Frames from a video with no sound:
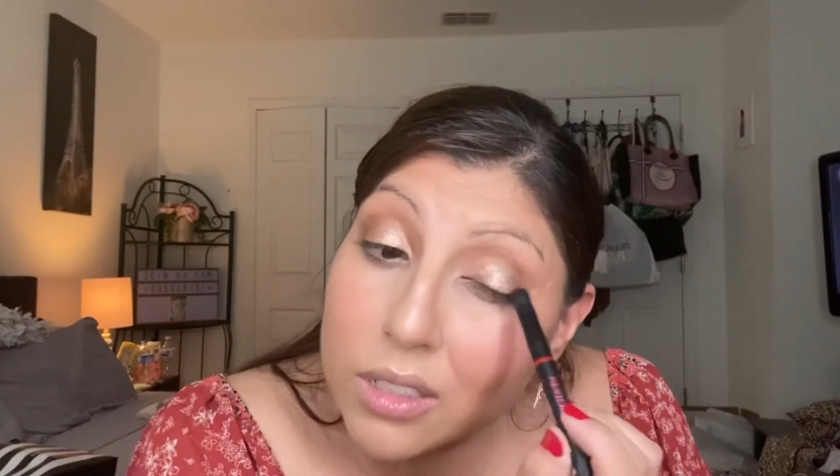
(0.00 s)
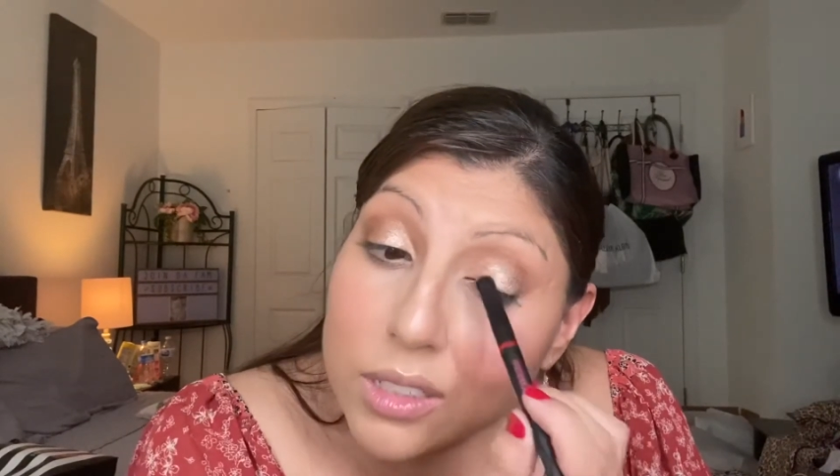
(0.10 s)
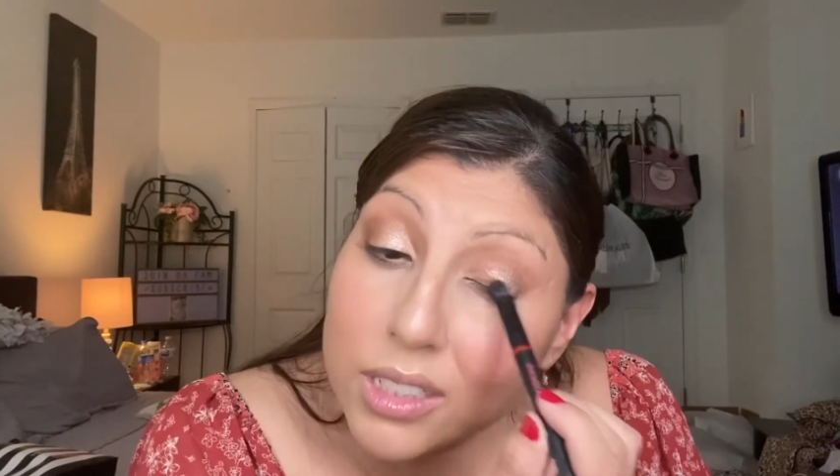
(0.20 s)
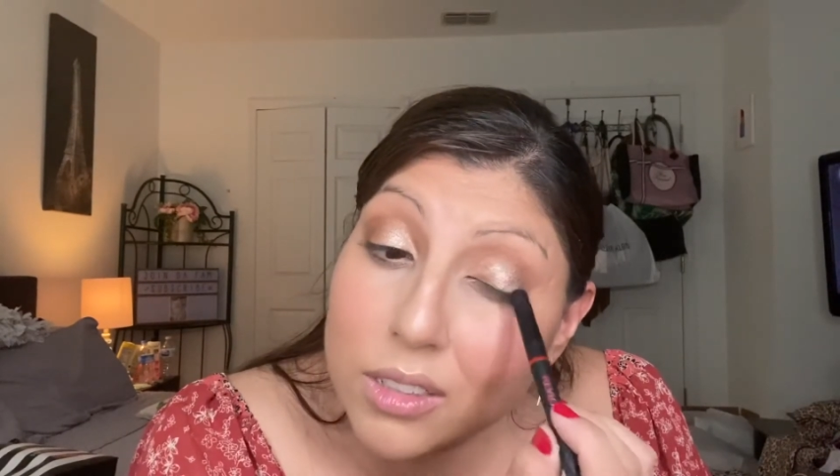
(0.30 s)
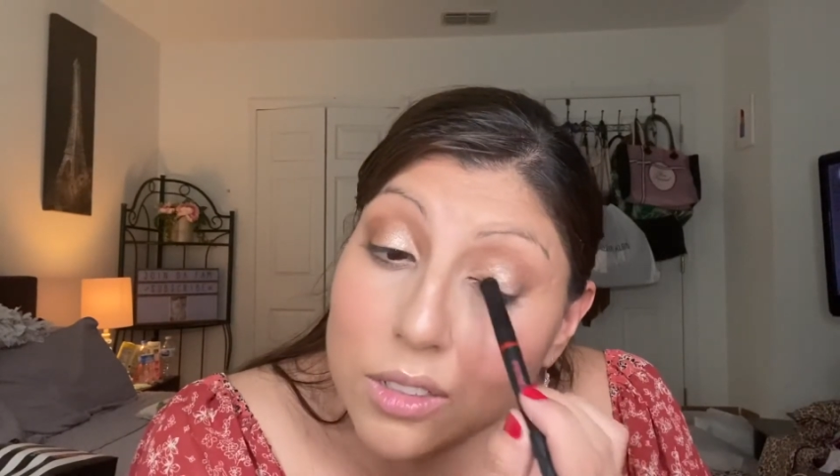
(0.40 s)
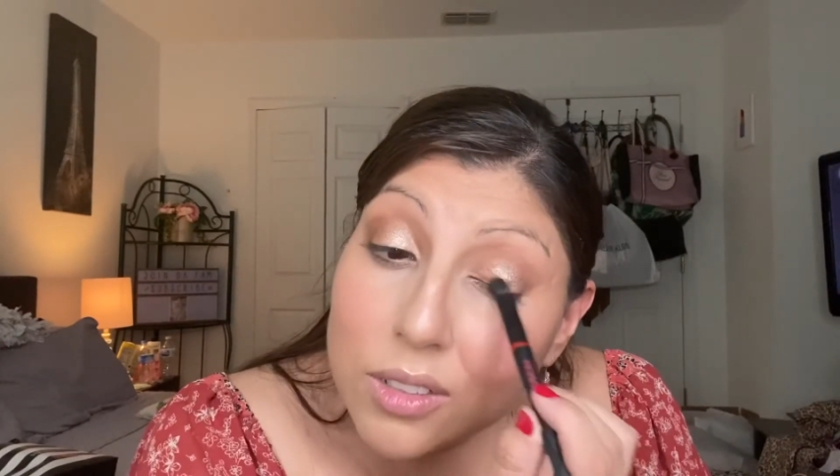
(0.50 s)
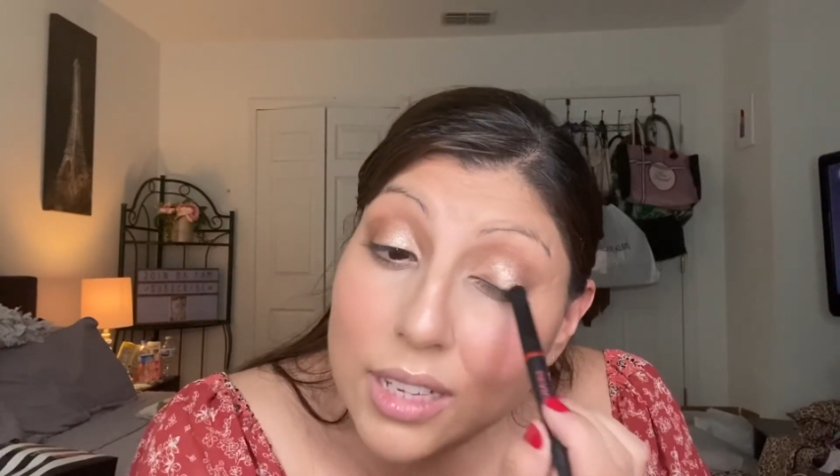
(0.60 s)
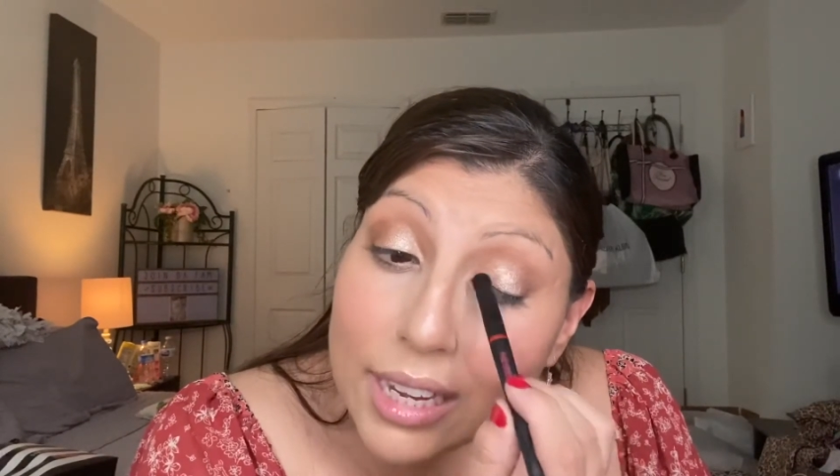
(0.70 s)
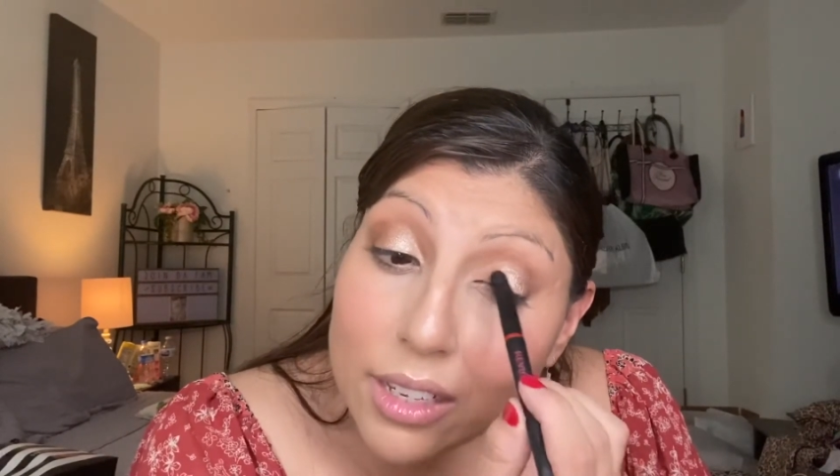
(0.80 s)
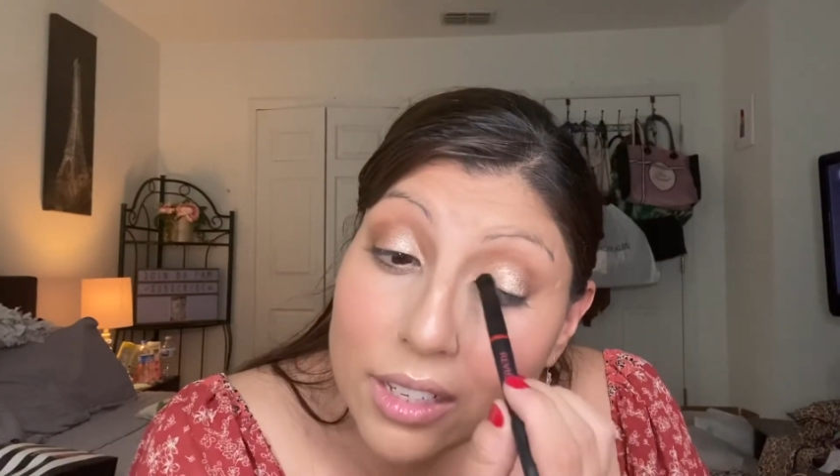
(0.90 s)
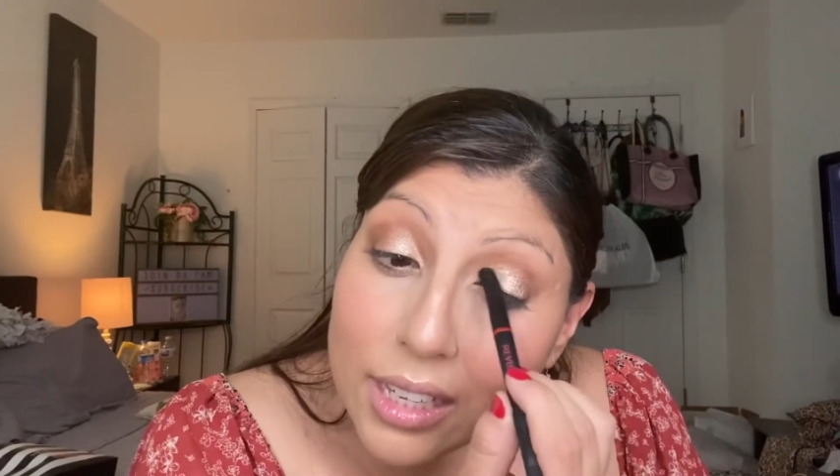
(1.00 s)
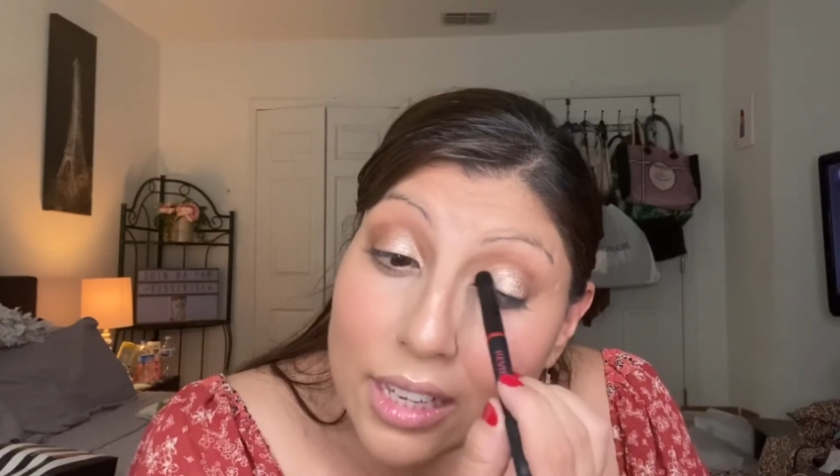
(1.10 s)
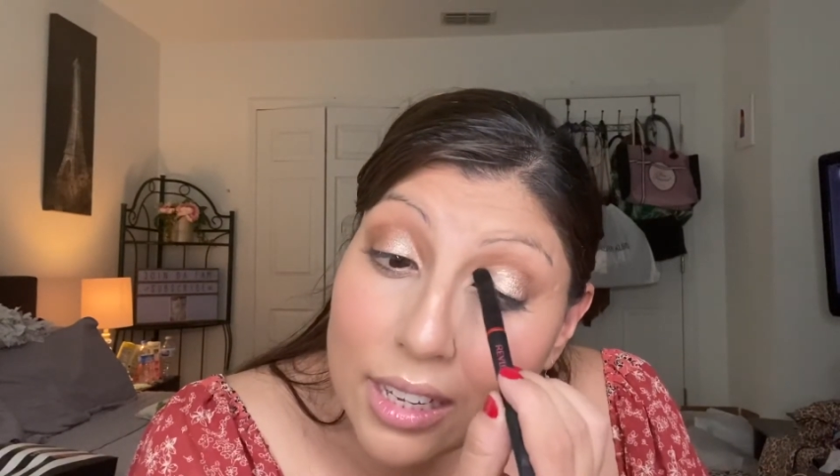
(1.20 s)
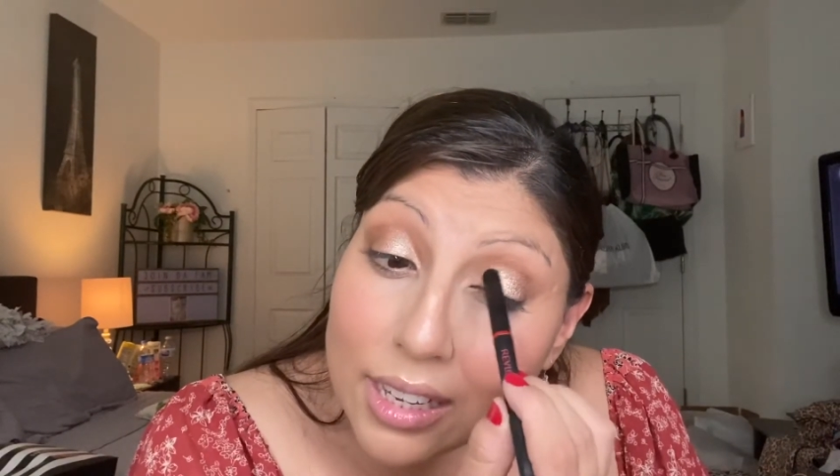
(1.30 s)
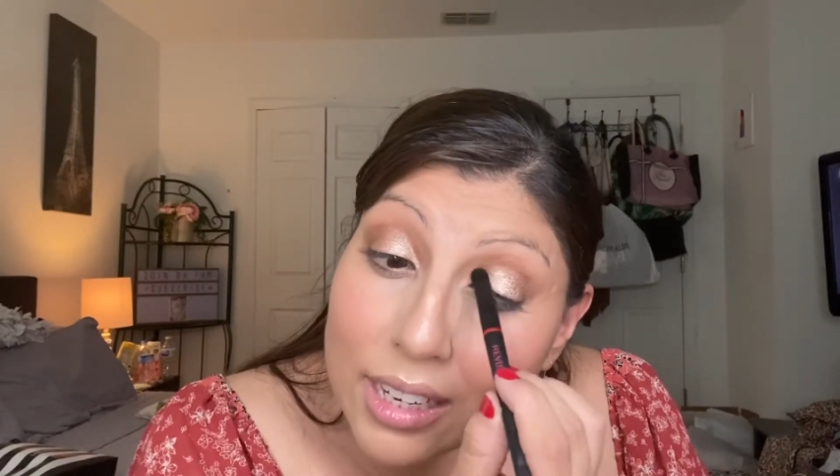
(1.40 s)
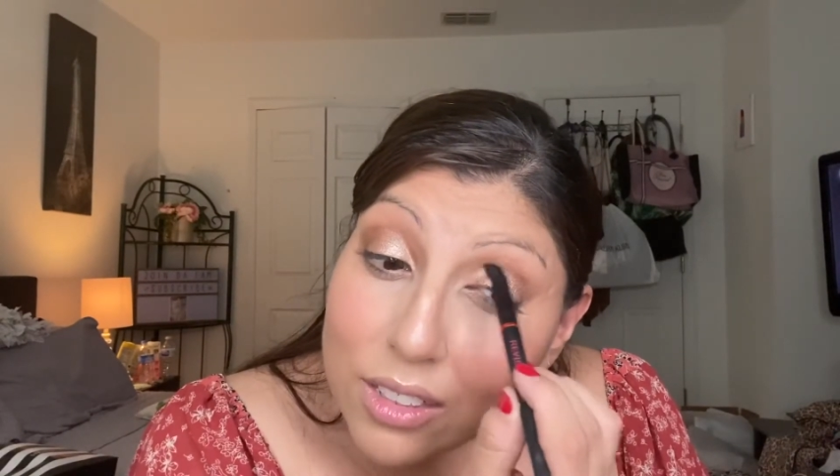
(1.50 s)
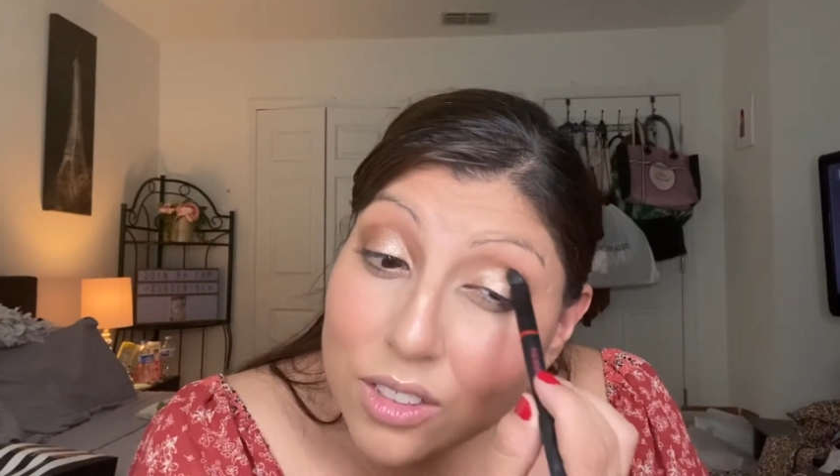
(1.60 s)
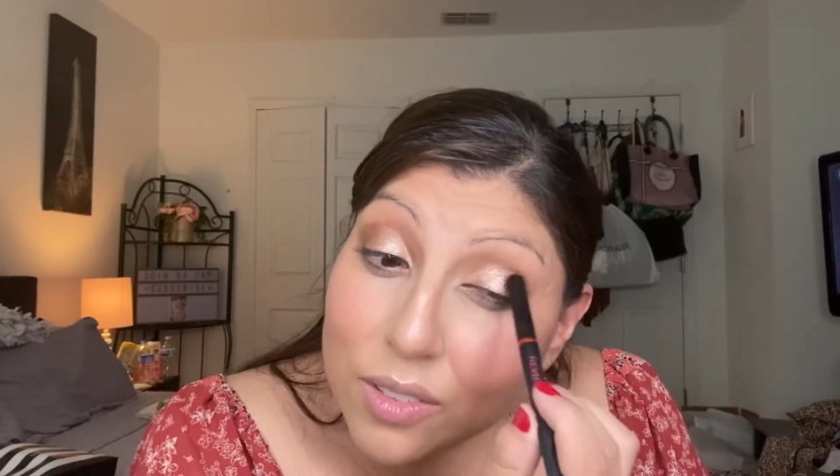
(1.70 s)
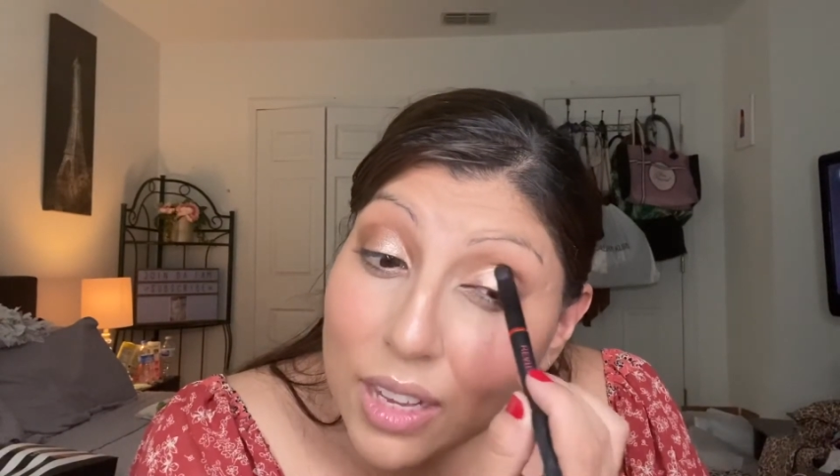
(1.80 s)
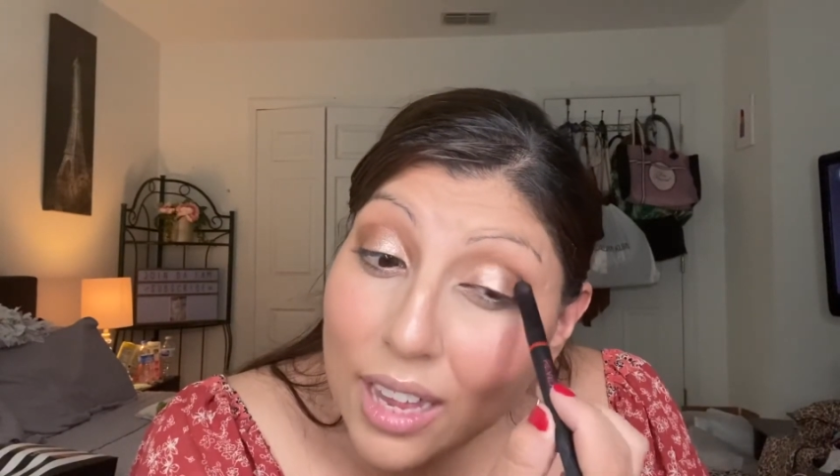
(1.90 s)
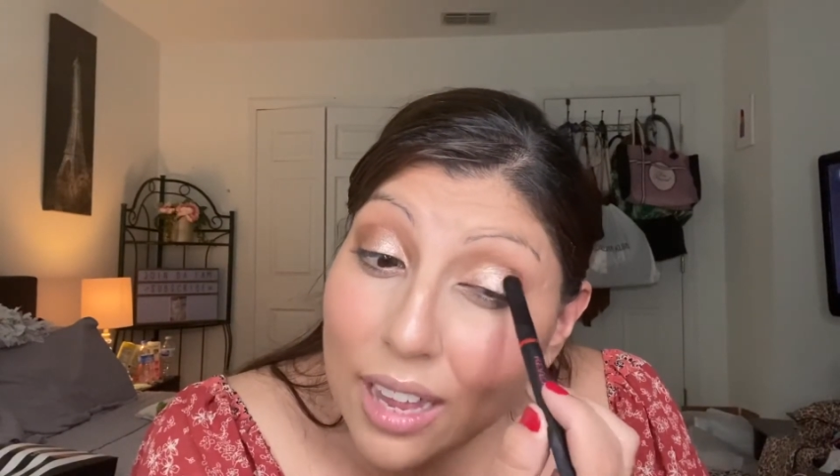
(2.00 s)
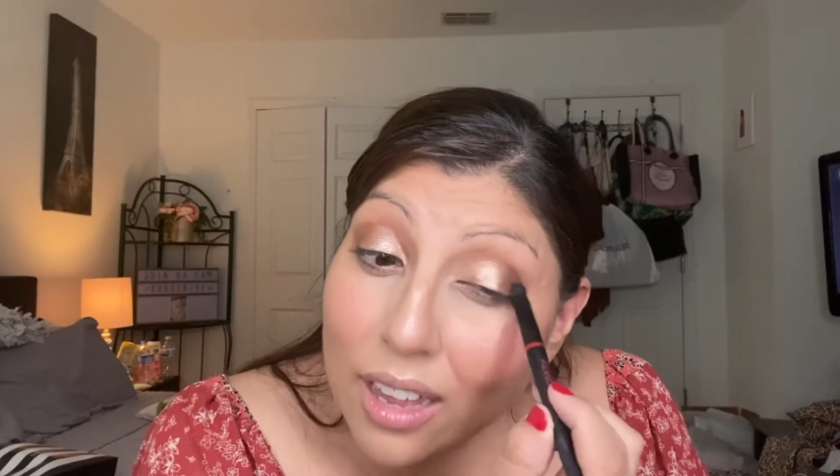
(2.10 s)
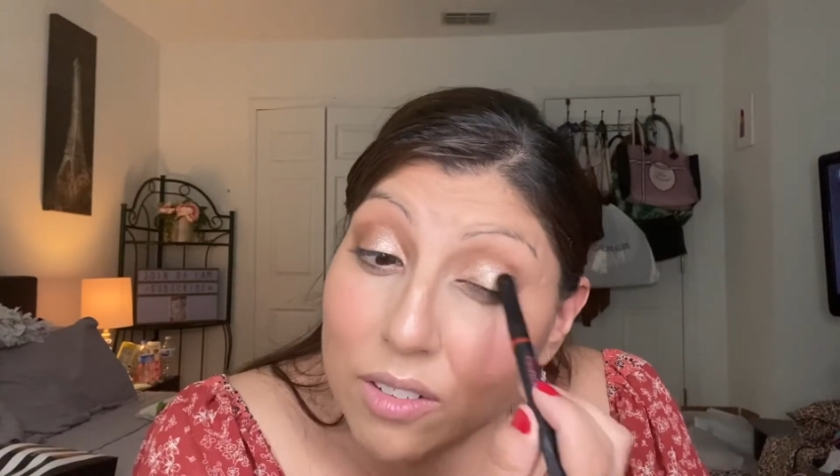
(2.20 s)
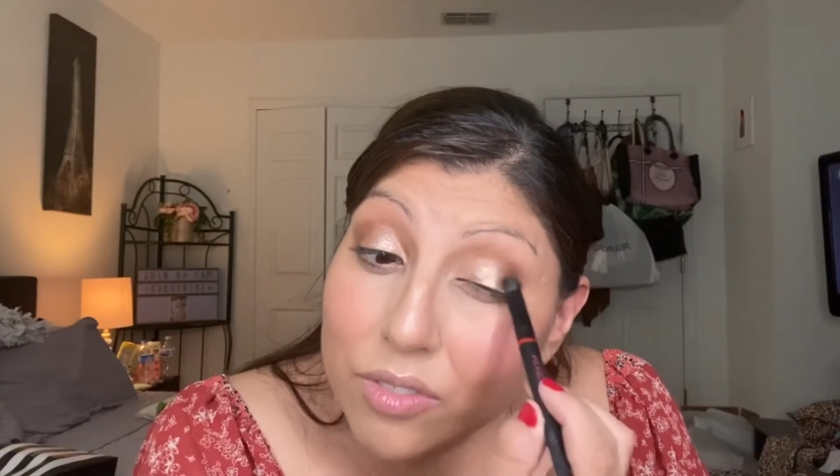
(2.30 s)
because I do like cooking, and I do have,